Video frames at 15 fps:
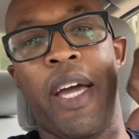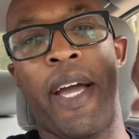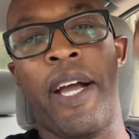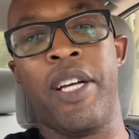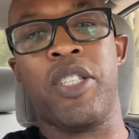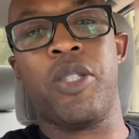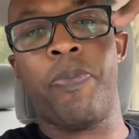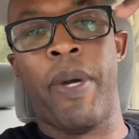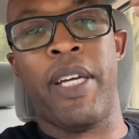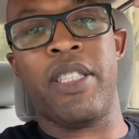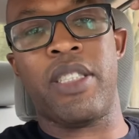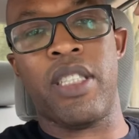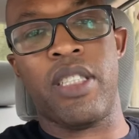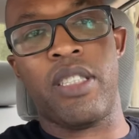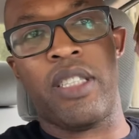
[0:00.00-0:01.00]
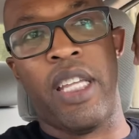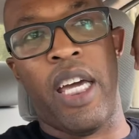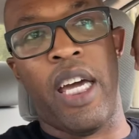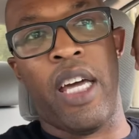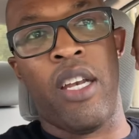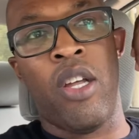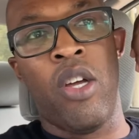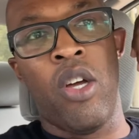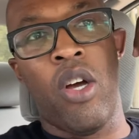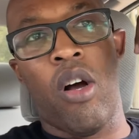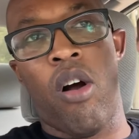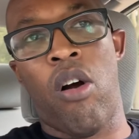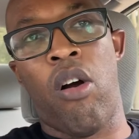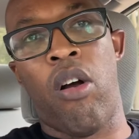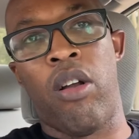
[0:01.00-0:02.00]
airspaces that
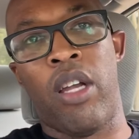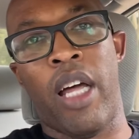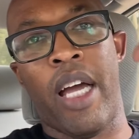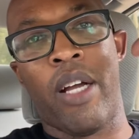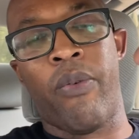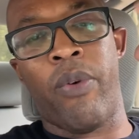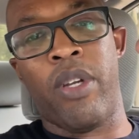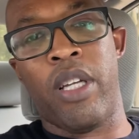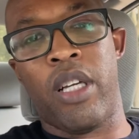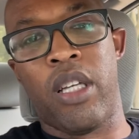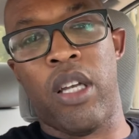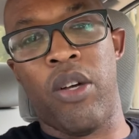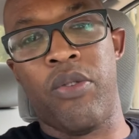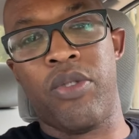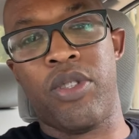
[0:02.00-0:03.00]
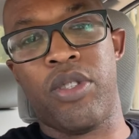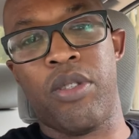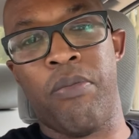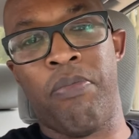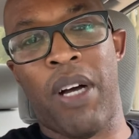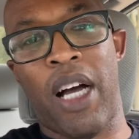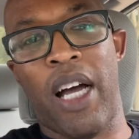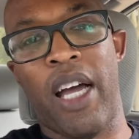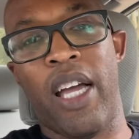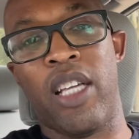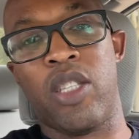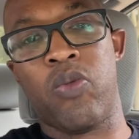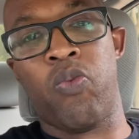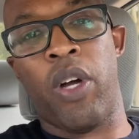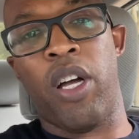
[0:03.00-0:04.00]
are really close by,
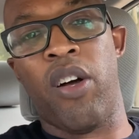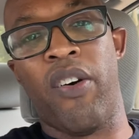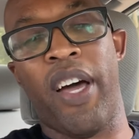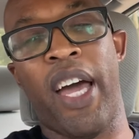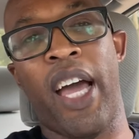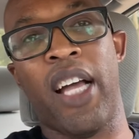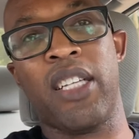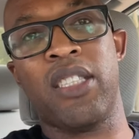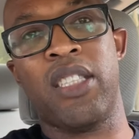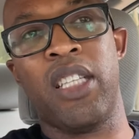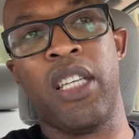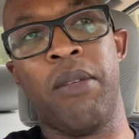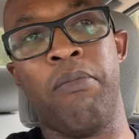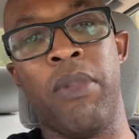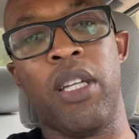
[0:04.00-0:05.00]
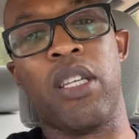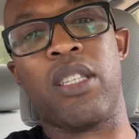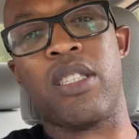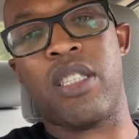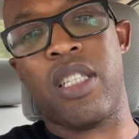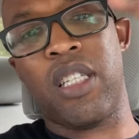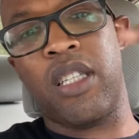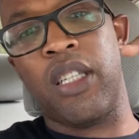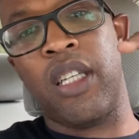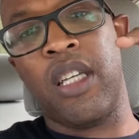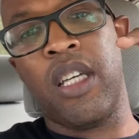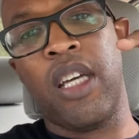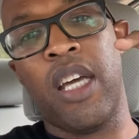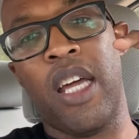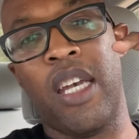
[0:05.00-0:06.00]
as well as the Millington
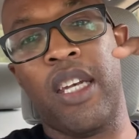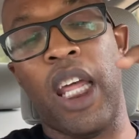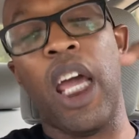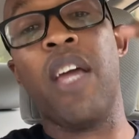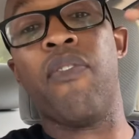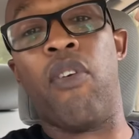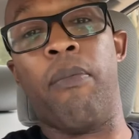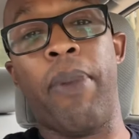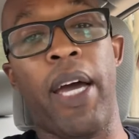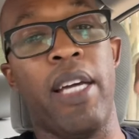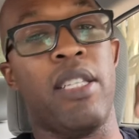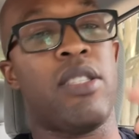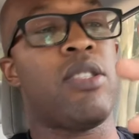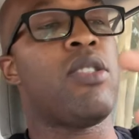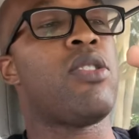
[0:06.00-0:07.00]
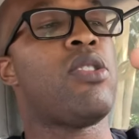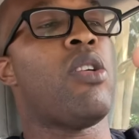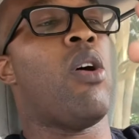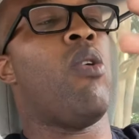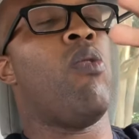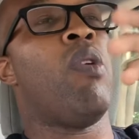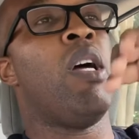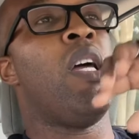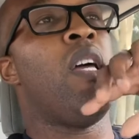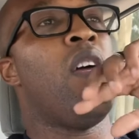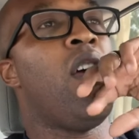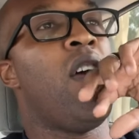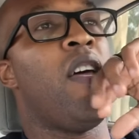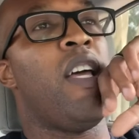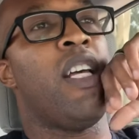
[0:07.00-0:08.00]
Naval Base. So
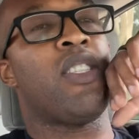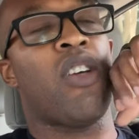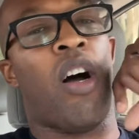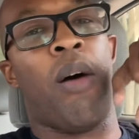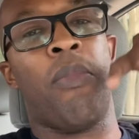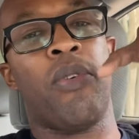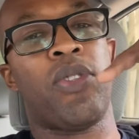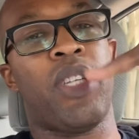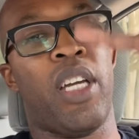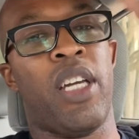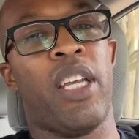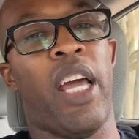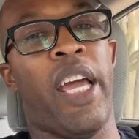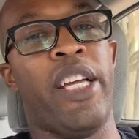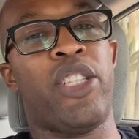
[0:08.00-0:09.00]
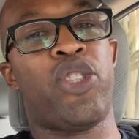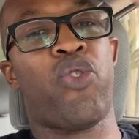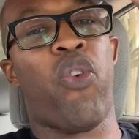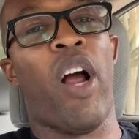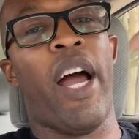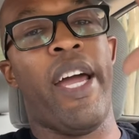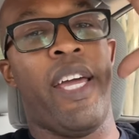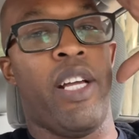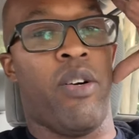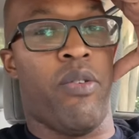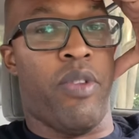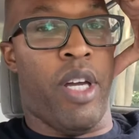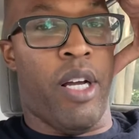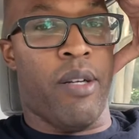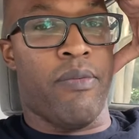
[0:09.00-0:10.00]
it's almost in a triangle
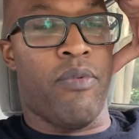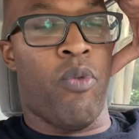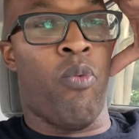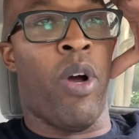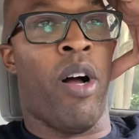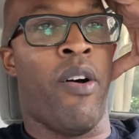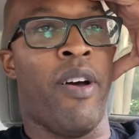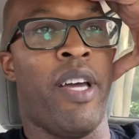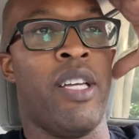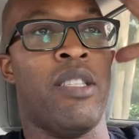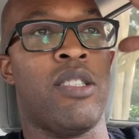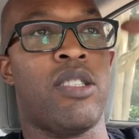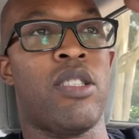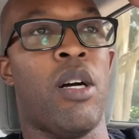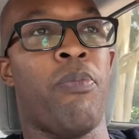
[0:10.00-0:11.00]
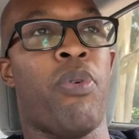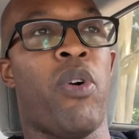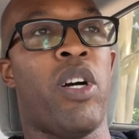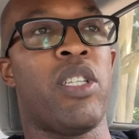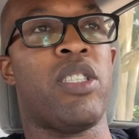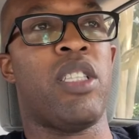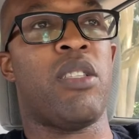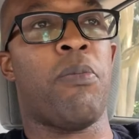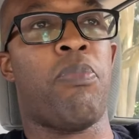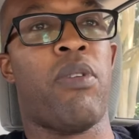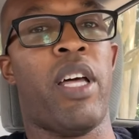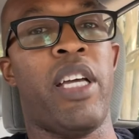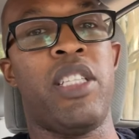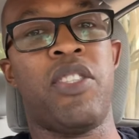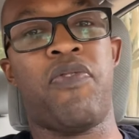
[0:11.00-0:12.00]
there. Well, in some parts that the
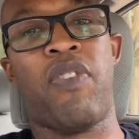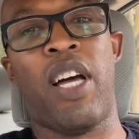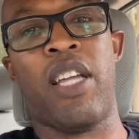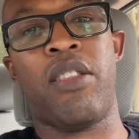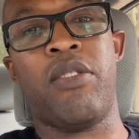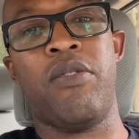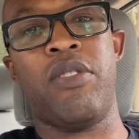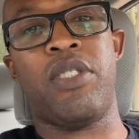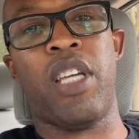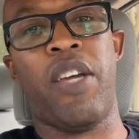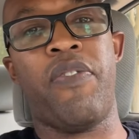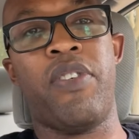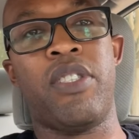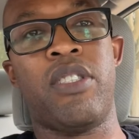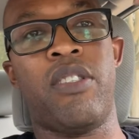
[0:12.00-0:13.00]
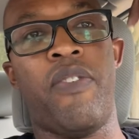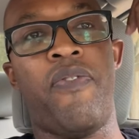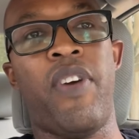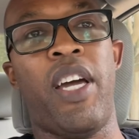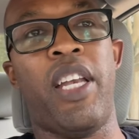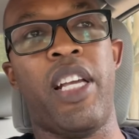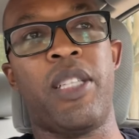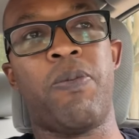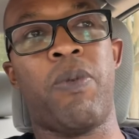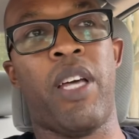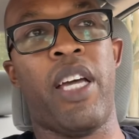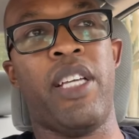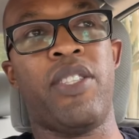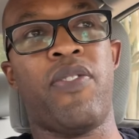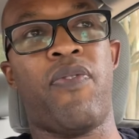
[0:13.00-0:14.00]
planes fly through, say for instance, the FedEx
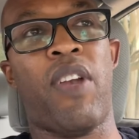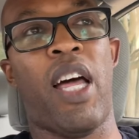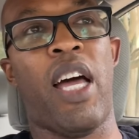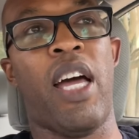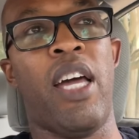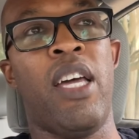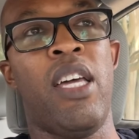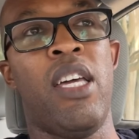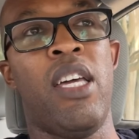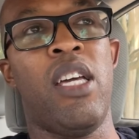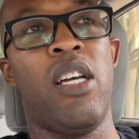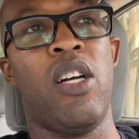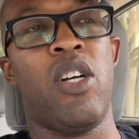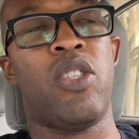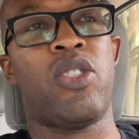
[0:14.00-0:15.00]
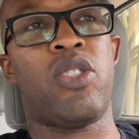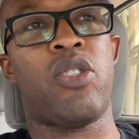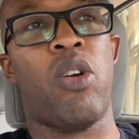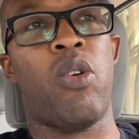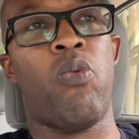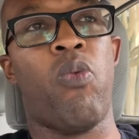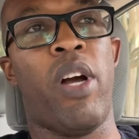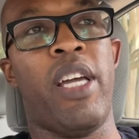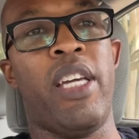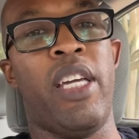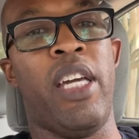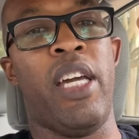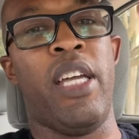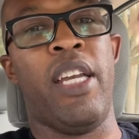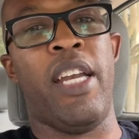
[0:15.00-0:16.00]
planes fly a certain way
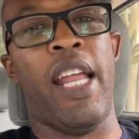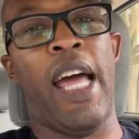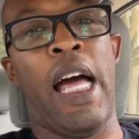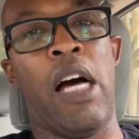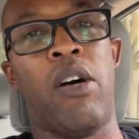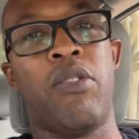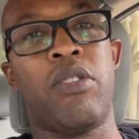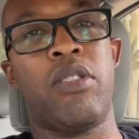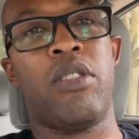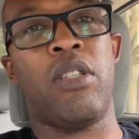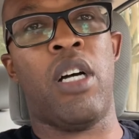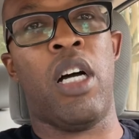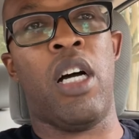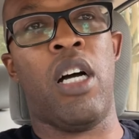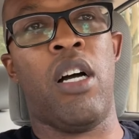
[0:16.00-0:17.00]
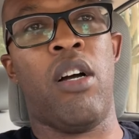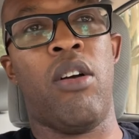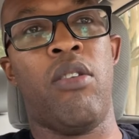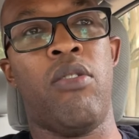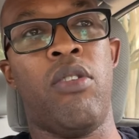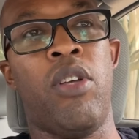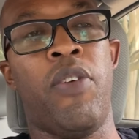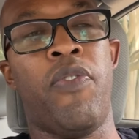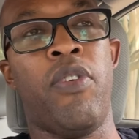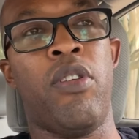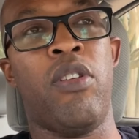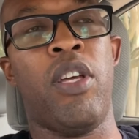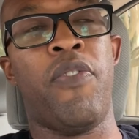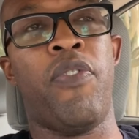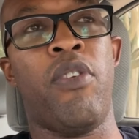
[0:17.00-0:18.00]
in and out. If
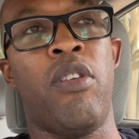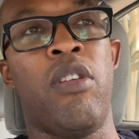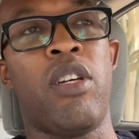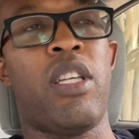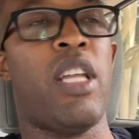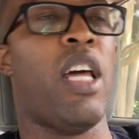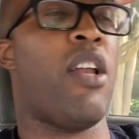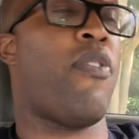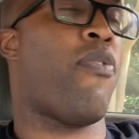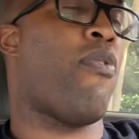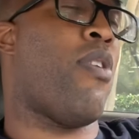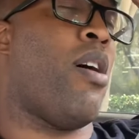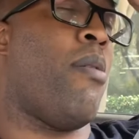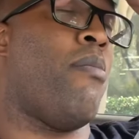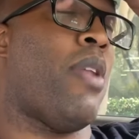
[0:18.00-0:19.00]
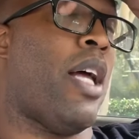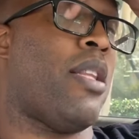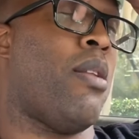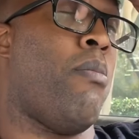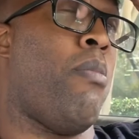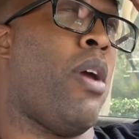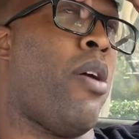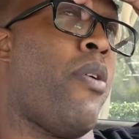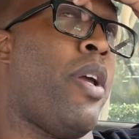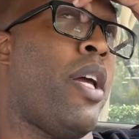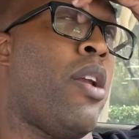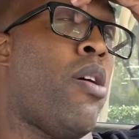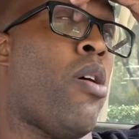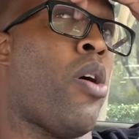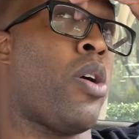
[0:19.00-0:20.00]
you're looking at it from the
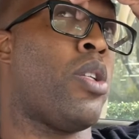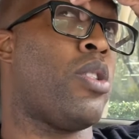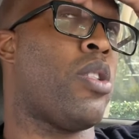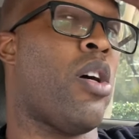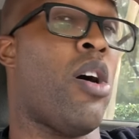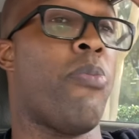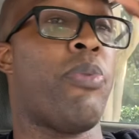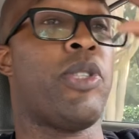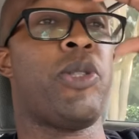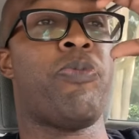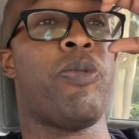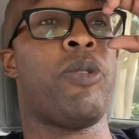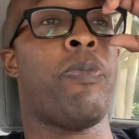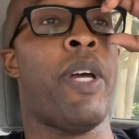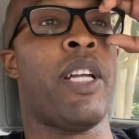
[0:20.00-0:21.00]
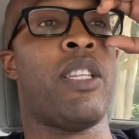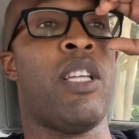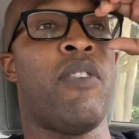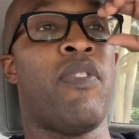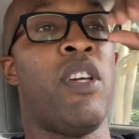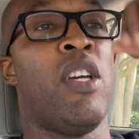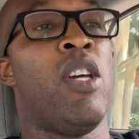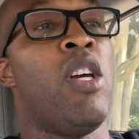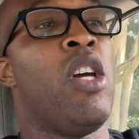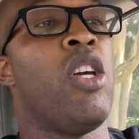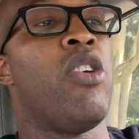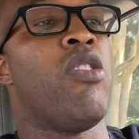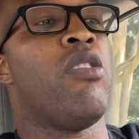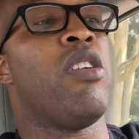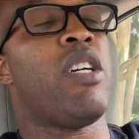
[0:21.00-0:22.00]
Marion, Arkansas perspective,
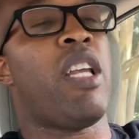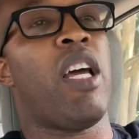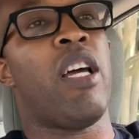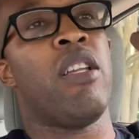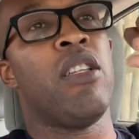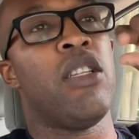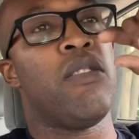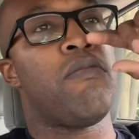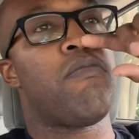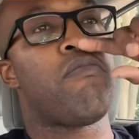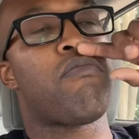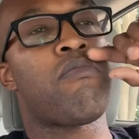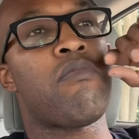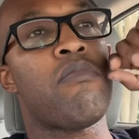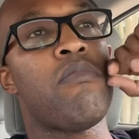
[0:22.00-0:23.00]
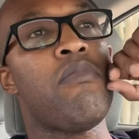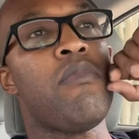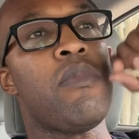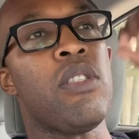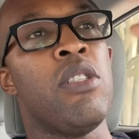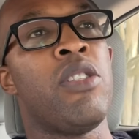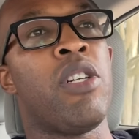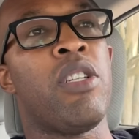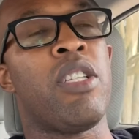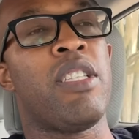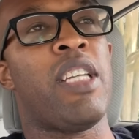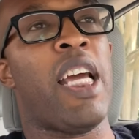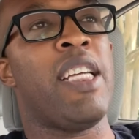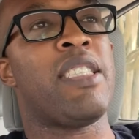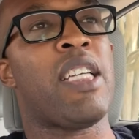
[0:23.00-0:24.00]
you're looking at during the
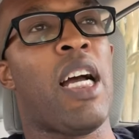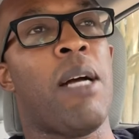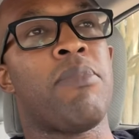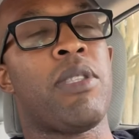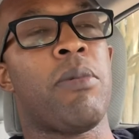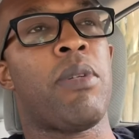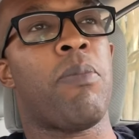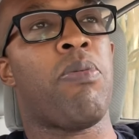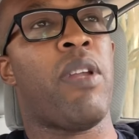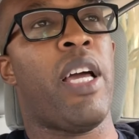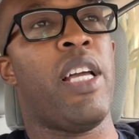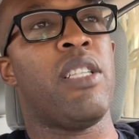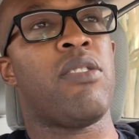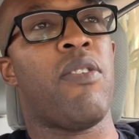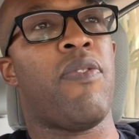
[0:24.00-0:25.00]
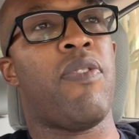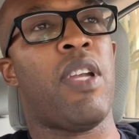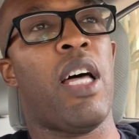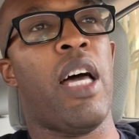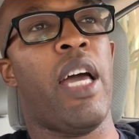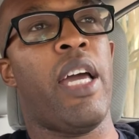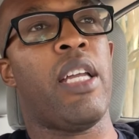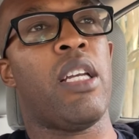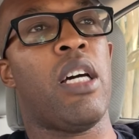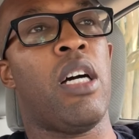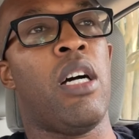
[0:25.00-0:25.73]
daytime, some of the planes are flying